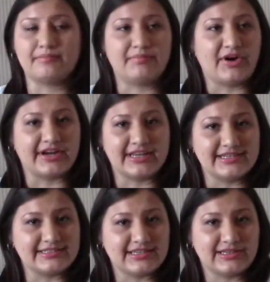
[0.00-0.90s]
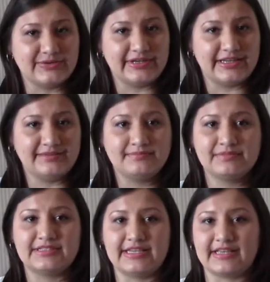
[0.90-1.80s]
Parking is included.
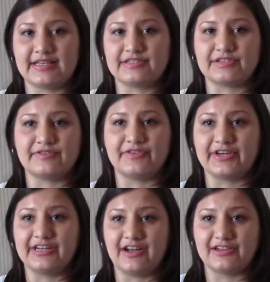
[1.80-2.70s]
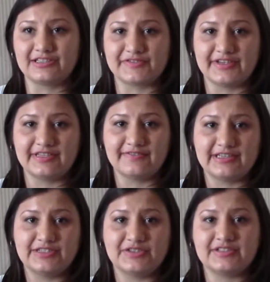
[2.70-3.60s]
Tickets are $40 for
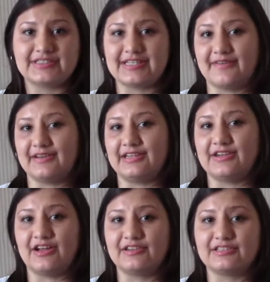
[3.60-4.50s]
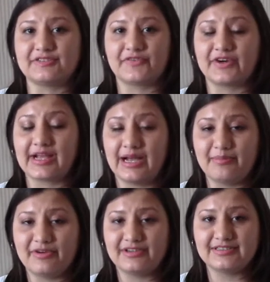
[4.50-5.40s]
individuals, $70 for
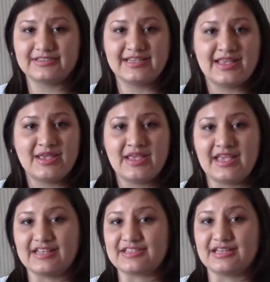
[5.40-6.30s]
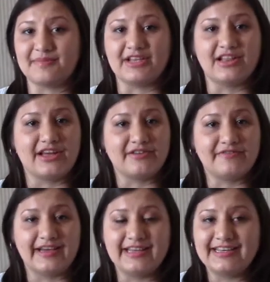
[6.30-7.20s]
couples. It's going to be a lot of
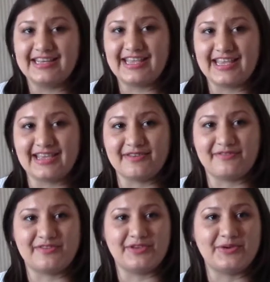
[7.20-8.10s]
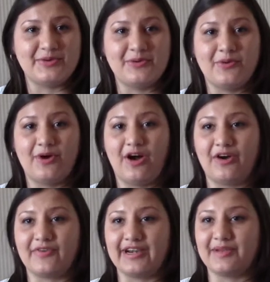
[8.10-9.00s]
fun. If you
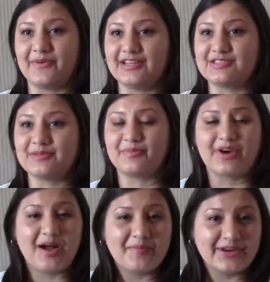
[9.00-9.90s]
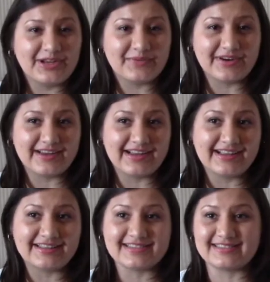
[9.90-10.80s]
already went to prom when you were
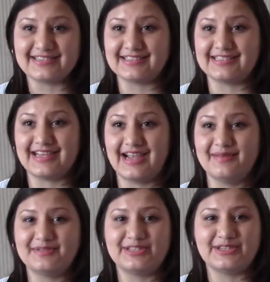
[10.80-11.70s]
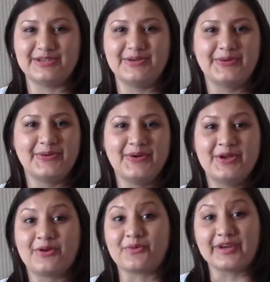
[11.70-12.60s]
young, this is a time to
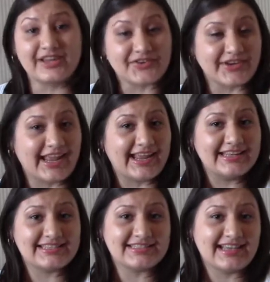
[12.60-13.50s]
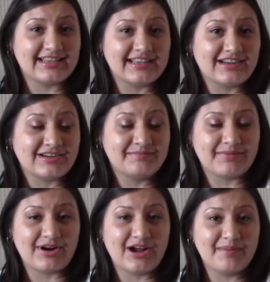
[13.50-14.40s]
recreate a second
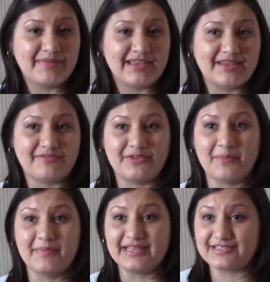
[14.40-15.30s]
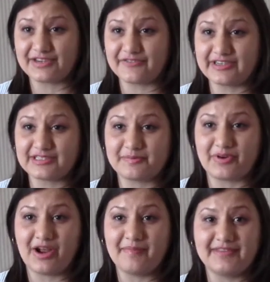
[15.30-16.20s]
prom. If you missed your first
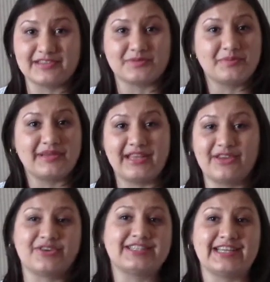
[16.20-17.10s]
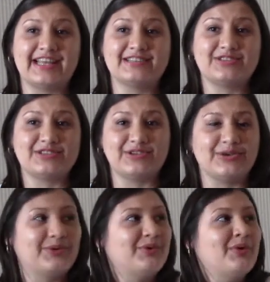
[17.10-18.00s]
prom, this will be your chance
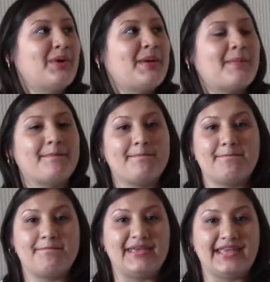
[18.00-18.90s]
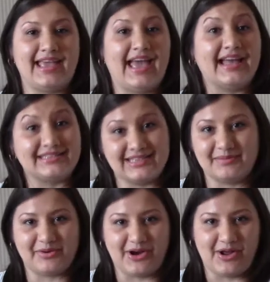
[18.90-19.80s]
to be at a
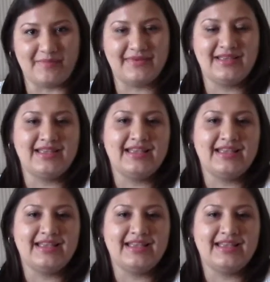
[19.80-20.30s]
prom.